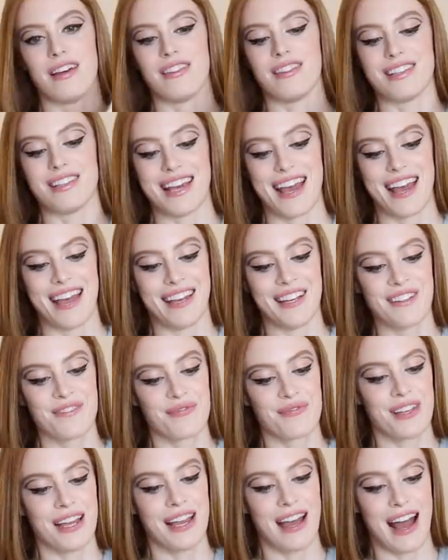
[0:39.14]
the other day,
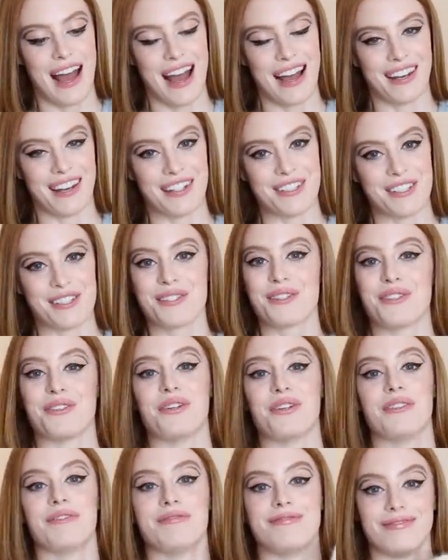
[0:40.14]
and I just
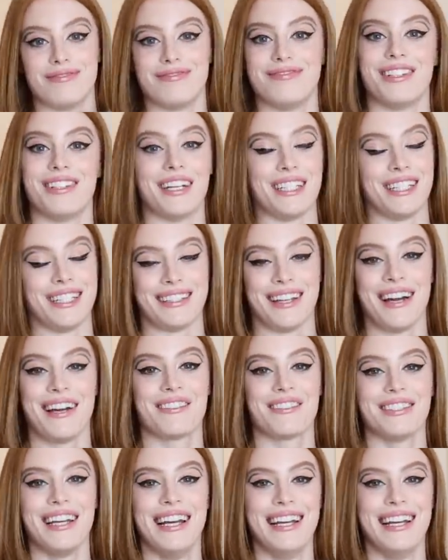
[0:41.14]
thought, I need that.